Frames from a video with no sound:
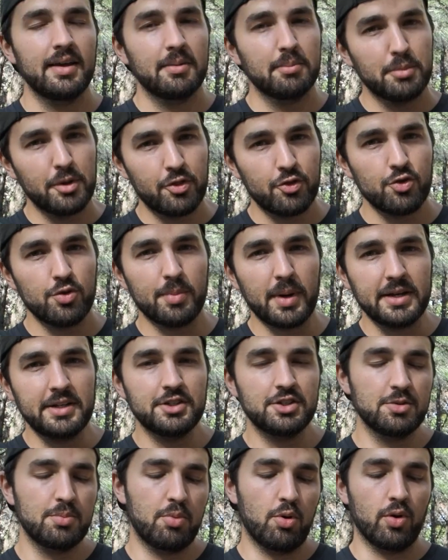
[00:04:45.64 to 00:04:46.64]
But through my
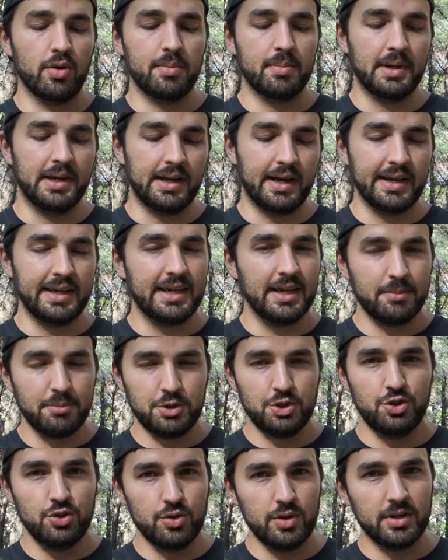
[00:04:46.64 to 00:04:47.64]
disappointment, I kept
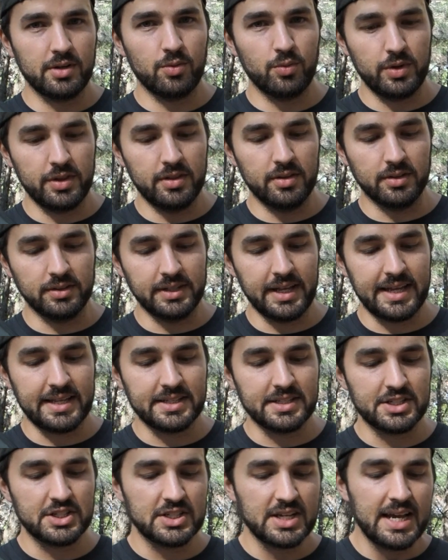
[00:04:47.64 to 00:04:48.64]
shooting with the
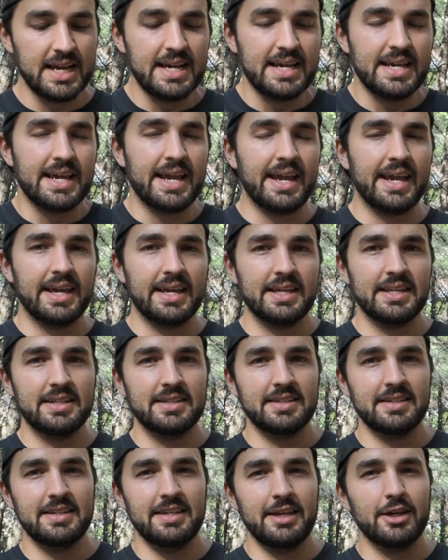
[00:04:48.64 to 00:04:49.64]
lens,
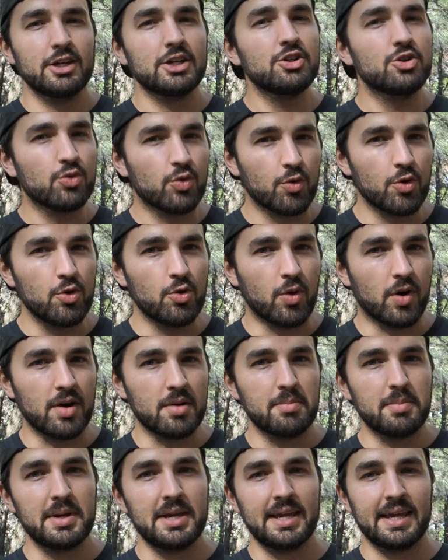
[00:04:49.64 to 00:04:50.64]
and it grew
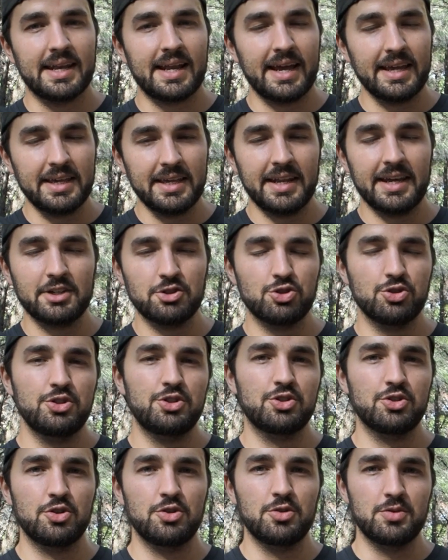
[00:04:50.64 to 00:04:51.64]
on me. And I can actually
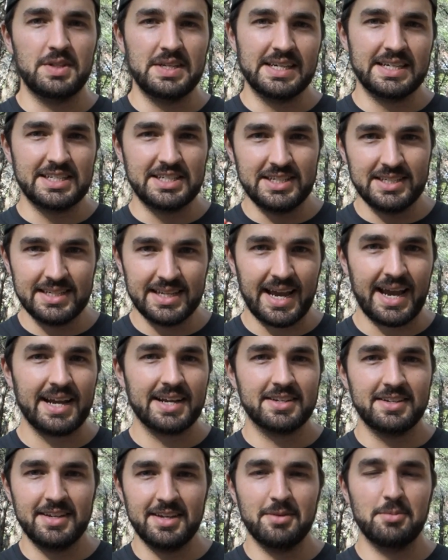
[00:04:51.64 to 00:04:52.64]
show you the
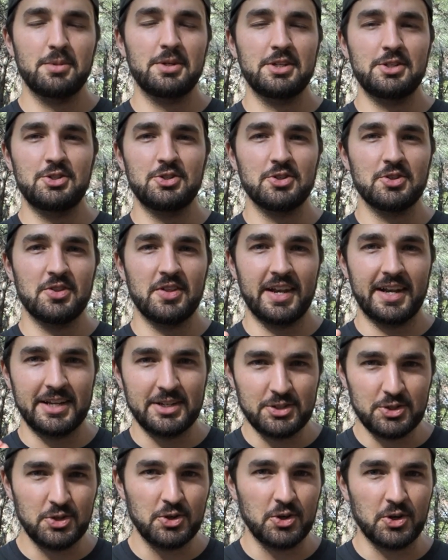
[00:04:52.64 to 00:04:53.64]
exact image that I
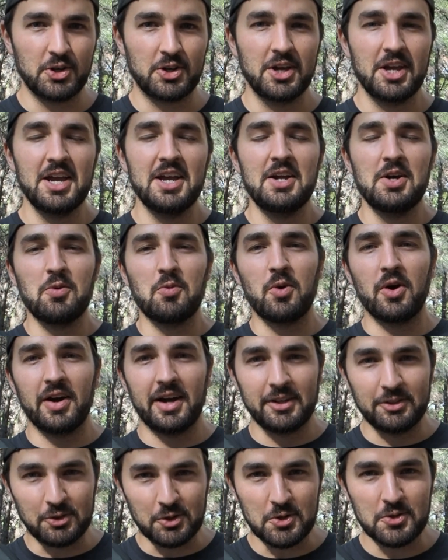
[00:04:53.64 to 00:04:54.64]
took where
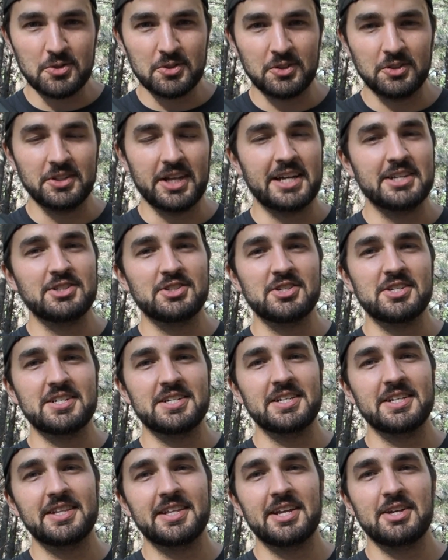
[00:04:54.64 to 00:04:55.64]
I learned the
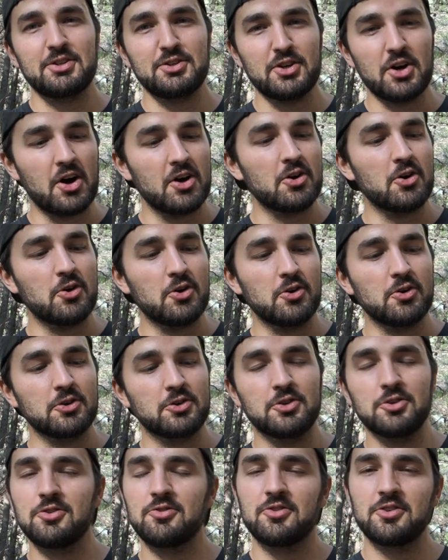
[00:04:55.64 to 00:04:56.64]
lesson that not all
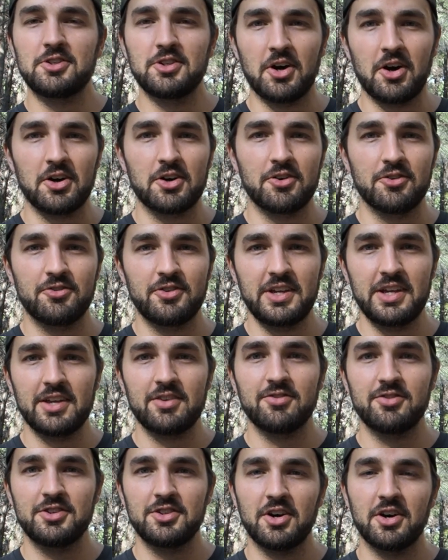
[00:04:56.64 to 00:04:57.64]
good photography
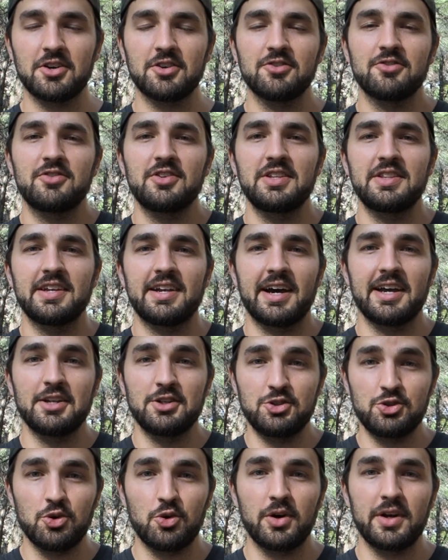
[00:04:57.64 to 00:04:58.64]
and photography that I
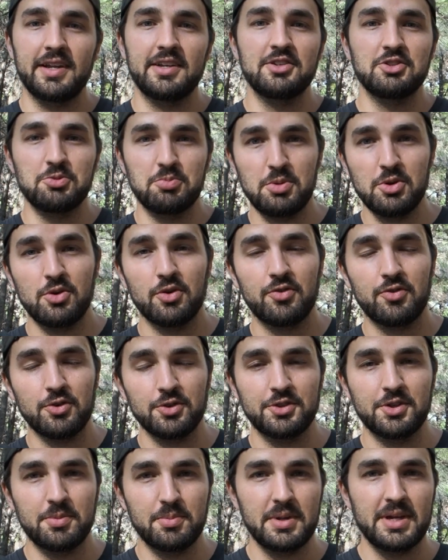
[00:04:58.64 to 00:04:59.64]
enjoy and is
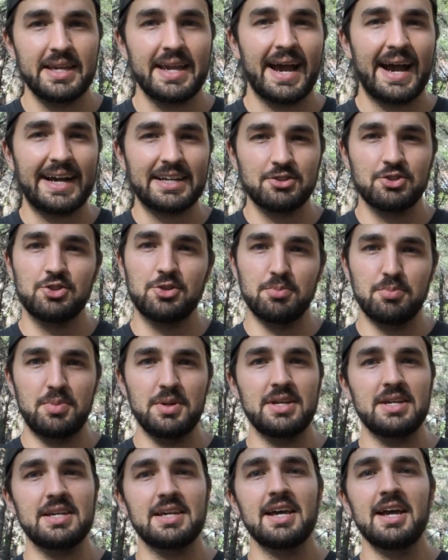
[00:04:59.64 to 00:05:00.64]
beautiful to me has to
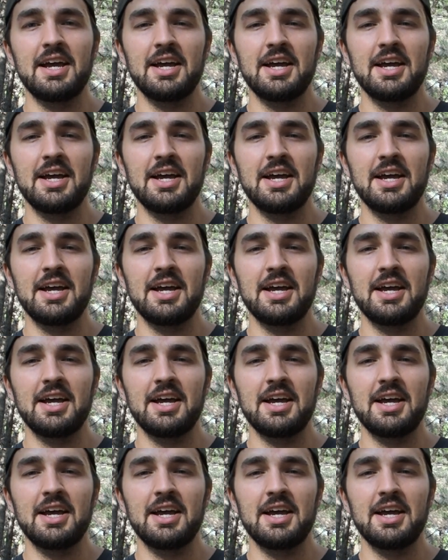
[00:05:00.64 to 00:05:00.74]
be